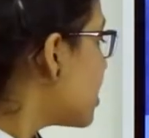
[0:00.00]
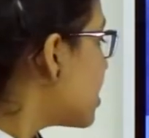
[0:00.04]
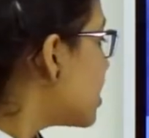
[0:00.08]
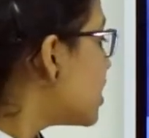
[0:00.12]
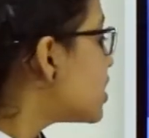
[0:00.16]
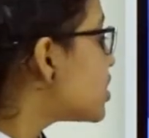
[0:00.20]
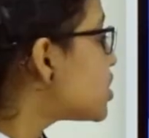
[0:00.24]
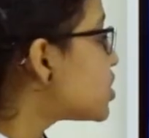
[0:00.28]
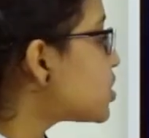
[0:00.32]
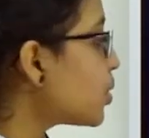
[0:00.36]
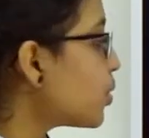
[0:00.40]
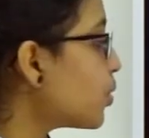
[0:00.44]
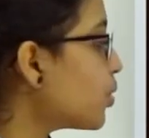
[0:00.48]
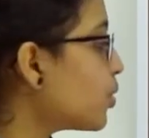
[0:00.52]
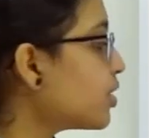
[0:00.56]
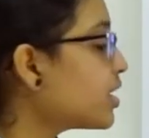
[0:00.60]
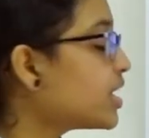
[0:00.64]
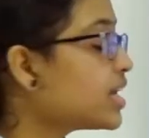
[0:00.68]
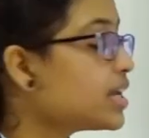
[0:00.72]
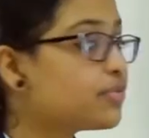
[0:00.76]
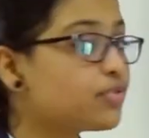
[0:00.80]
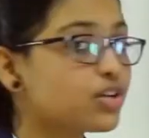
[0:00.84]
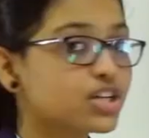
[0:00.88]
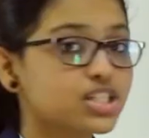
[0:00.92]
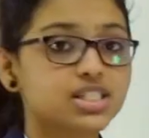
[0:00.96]
So
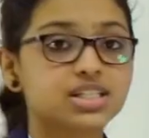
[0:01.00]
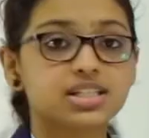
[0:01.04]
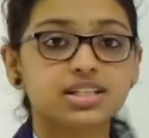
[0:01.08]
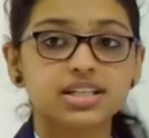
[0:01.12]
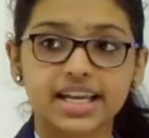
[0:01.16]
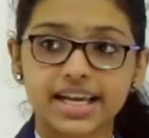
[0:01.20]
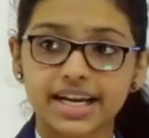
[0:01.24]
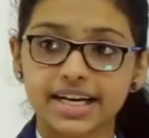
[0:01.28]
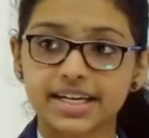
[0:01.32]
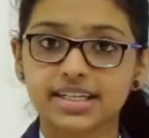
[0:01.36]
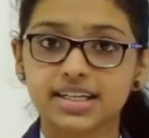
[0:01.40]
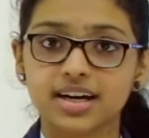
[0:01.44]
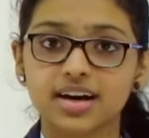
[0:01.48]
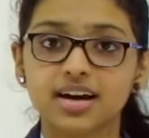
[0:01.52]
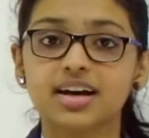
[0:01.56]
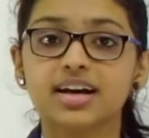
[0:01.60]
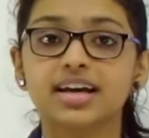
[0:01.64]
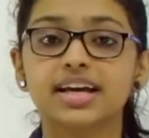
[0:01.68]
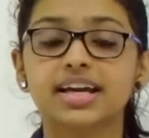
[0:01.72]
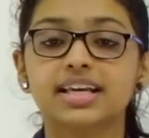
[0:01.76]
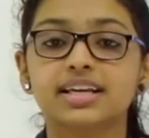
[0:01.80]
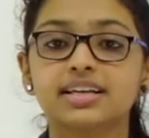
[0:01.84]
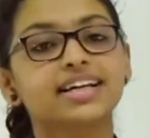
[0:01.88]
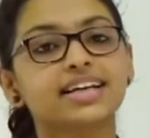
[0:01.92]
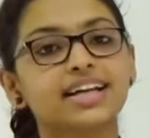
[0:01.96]
he was later
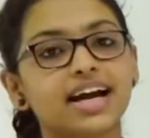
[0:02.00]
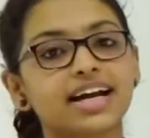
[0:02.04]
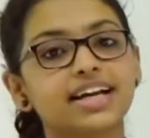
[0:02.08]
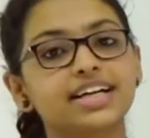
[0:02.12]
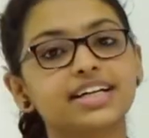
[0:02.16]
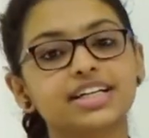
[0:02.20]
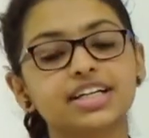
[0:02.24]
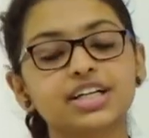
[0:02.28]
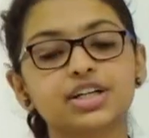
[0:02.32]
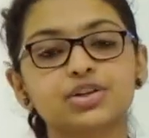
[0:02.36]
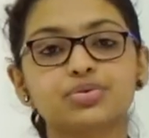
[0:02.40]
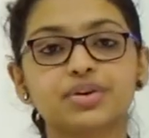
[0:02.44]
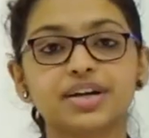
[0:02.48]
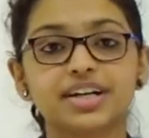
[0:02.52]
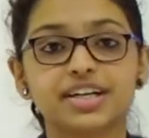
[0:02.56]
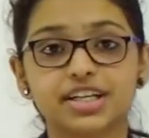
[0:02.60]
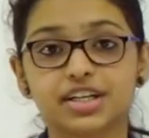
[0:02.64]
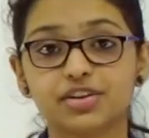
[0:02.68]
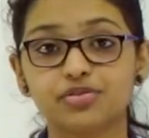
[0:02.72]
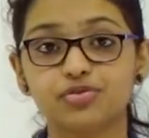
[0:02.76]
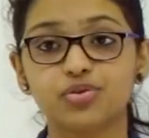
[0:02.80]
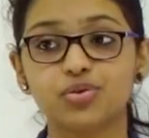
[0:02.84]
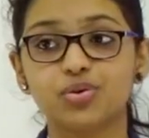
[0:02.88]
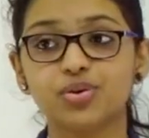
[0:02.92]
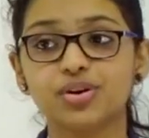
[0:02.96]
in
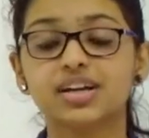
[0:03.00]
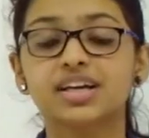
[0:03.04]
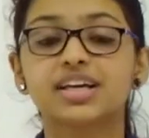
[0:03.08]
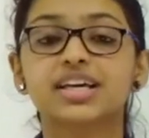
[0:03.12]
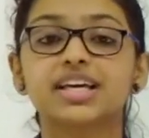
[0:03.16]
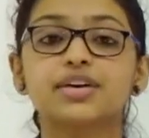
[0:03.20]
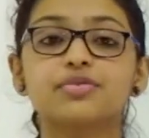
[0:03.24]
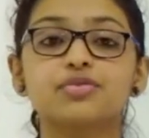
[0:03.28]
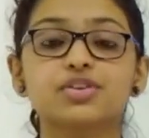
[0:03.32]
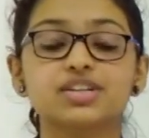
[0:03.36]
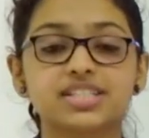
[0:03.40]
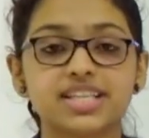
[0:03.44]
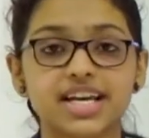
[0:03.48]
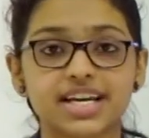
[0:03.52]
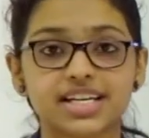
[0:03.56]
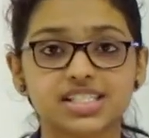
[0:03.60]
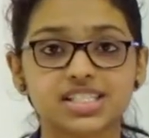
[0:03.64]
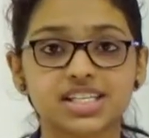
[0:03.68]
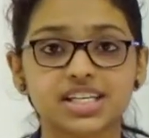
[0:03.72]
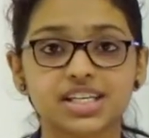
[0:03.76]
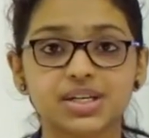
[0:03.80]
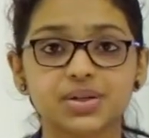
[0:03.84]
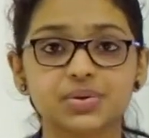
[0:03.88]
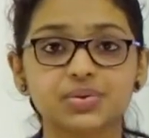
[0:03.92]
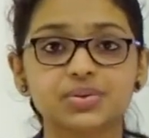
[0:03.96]
1924, he was
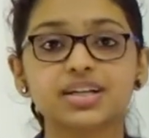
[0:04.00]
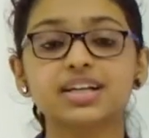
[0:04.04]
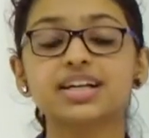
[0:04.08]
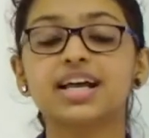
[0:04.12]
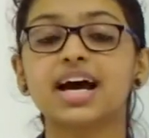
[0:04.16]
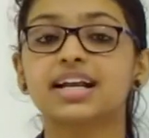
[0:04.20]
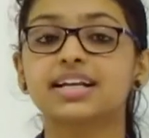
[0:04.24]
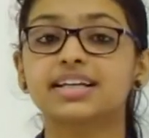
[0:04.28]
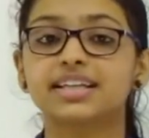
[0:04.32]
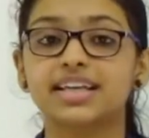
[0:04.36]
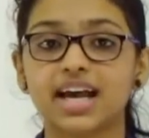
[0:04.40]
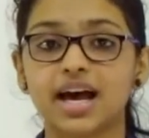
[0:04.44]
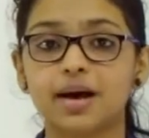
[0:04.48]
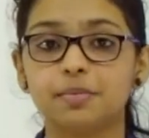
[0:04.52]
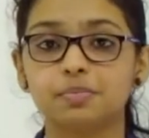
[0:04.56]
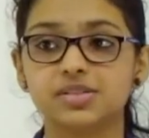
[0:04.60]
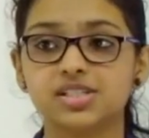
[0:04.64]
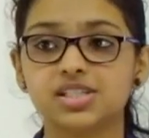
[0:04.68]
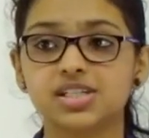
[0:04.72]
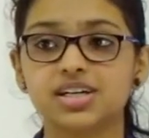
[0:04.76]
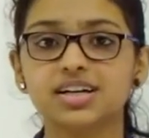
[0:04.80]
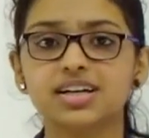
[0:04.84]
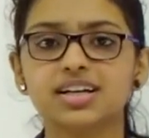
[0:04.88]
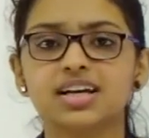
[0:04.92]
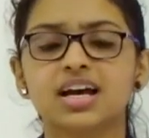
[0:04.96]
executed and
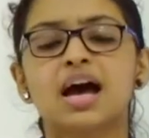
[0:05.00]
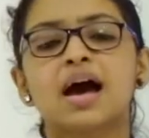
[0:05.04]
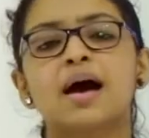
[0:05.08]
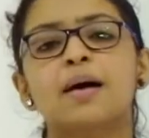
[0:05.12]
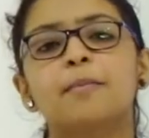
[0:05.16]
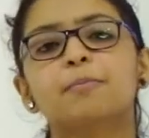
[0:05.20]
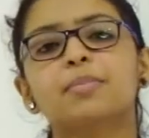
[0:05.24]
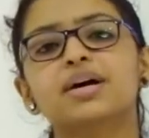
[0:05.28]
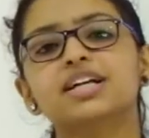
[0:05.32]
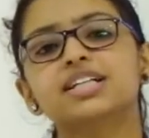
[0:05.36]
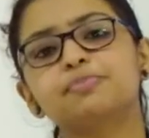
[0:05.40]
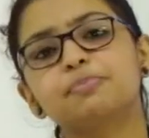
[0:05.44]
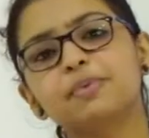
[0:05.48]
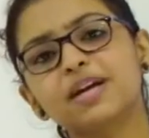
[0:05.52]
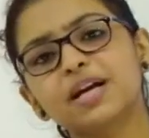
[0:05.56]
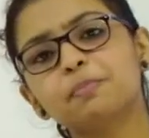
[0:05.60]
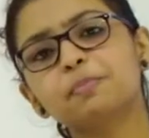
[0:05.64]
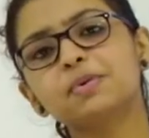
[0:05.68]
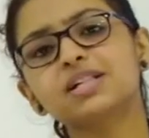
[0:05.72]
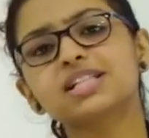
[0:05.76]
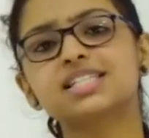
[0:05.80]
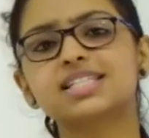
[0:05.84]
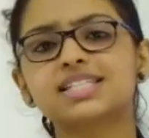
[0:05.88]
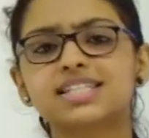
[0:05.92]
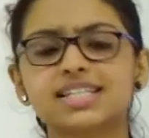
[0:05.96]
captured, but
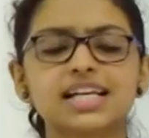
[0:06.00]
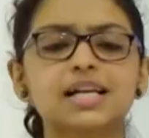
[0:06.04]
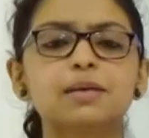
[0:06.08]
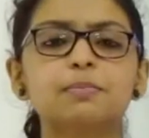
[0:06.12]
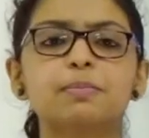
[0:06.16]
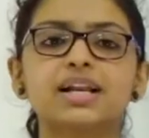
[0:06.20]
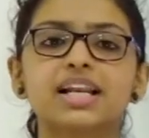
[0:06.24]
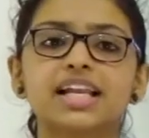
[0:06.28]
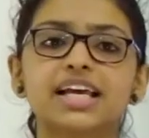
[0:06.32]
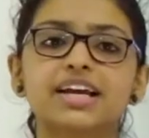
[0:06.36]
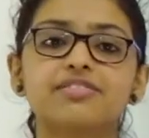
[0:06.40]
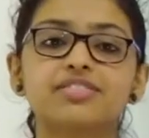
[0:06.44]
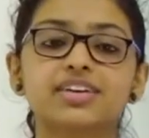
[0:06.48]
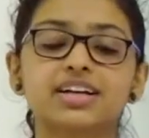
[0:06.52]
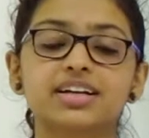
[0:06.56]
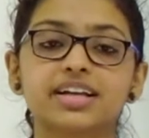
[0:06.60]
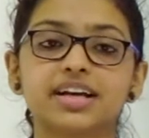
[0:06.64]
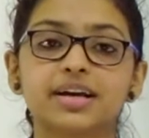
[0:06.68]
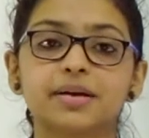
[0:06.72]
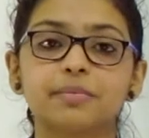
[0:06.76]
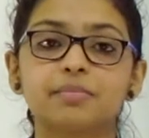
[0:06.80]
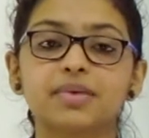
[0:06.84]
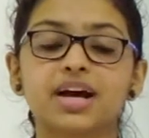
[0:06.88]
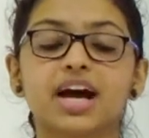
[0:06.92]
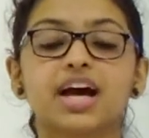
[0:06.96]
people still believed in
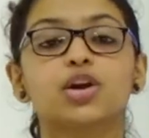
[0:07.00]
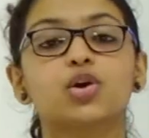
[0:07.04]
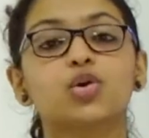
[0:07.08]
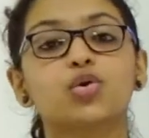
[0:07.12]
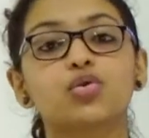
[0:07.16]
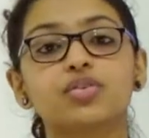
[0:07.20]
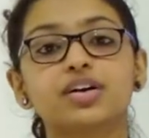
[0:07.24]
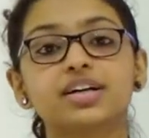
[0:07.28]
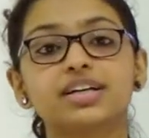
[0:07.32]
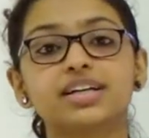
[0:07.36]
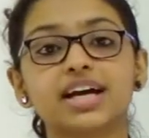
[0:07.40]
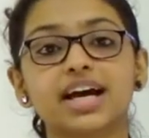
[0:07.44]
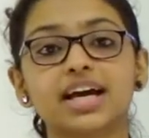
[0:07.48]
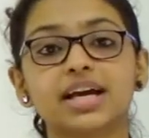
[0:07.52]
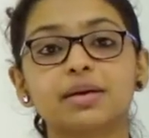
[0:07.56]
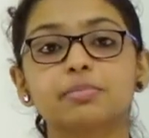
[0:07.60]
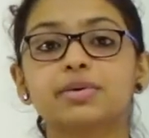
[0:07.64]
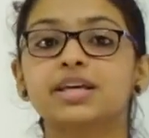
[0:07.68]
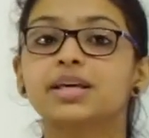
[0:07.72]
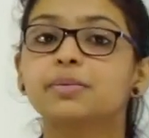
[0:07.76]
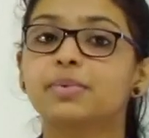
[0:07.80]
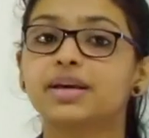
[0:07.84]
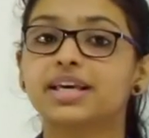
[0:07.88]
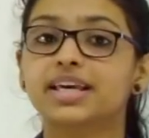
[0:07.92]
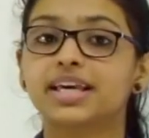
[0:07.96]
him and over time
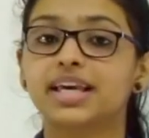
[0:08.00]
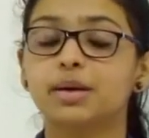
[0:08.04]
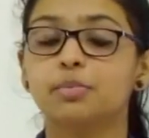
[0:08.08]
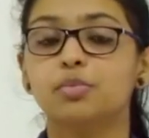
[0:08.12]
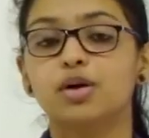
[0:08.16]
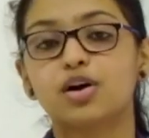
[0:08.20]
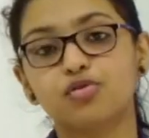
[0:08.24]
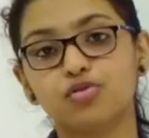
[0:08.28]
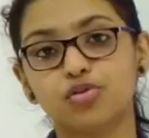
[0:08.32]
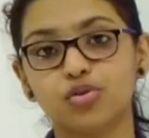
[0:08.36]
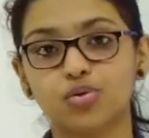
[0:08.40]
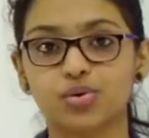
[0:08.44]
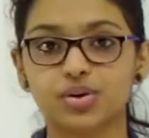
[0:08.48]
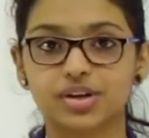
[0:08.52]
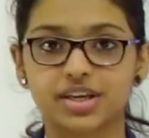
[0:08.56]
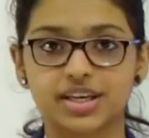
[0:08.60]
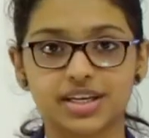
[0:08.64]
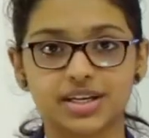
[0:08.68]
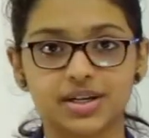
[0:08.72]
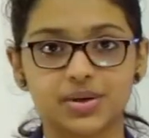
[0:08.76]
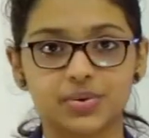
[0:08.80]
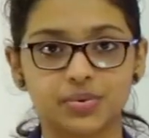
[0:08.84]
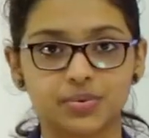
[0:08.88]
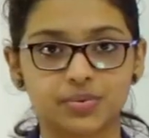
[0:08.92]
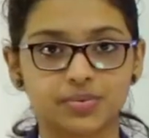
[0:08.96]
he became a folk
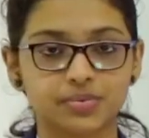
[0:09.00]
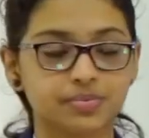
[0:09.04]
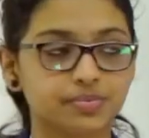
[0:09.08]
hero.